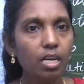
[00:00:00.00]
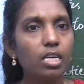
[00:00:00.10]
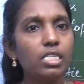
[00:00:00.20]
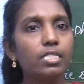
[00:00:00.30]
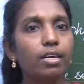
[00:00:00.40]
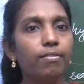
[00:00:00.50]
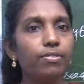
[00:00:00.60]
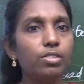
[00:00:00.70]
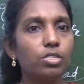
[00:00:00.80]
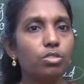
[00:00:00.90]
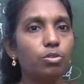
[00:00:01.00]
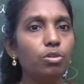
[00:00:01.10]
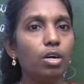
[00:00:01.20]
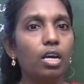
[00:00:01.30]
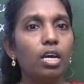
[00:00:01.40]
it refers
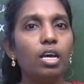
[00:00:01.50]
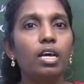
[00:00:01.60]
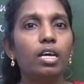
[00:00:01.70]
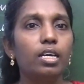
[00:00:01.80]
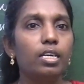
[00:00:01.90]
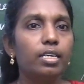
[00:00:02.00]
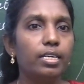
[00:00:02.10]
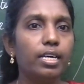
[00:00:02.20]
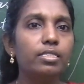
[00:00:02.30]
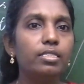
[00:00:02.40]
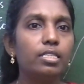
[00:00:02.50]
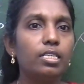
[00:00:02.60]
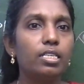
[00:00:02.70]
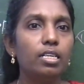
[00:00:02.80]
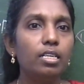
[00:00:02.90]
to
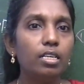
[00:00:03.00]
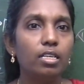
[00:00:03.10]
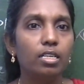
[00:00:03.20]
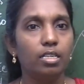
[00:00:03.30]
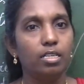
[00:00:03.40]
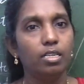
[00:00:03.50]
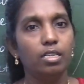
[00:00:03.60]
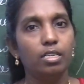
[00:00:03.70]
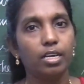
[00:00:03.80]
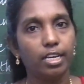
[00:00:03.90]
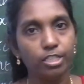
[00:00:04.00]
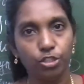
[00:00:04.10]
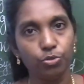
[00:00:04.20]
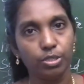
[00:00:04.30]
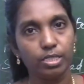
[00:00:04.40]
ethical
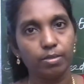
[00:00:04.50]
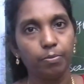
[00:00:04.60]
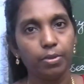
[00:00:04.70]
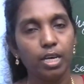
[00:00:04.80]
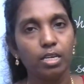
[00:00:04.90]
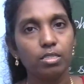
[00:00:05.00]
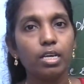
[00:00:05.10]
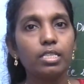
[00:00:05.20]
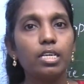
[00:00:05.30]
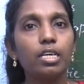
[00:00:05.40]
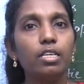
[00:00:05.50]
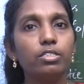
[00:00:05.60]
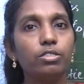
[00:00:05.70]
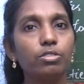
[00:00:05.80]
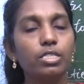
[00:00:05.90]
issues. So, ethical
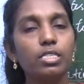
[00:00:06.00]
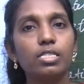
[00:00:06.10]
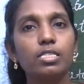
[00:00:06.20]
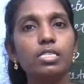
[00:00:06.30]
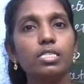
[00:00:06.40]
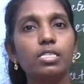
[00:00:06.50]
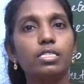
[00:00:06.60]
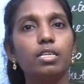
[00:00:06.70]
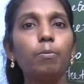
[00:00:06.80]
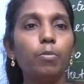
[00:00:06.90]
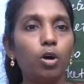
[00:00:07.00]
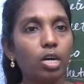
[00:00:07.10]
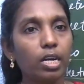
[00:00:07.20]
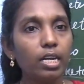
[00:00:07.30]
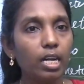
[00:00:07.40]
issues in the sense is the
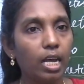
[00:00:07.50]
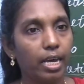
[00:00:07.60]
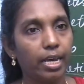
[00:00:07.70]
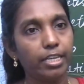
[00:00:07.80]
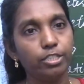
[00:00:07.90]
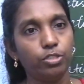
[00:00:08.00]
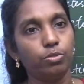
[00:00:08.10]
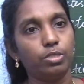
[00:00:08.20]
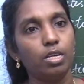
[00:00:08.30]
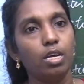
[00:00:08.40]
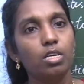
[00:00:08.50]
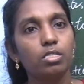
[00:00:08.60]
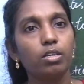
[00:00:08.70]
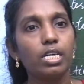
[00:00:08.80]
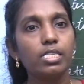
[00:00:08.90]
moral issues.
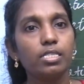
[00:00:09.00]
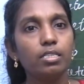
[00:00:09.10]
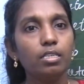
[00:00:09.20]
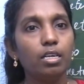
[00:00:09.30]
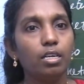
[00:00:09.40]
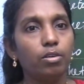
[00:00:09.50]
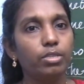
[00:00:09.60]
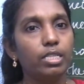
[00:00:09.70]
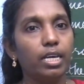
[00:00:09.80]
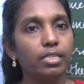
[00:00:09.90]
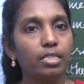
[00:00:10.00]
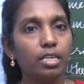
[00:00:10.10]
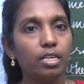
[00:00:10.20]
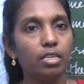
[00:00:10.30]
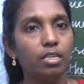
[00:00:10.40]
So, concerned with the
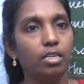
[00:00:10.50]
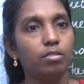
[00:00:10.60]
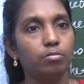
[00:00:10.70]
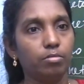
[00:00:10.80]
ethical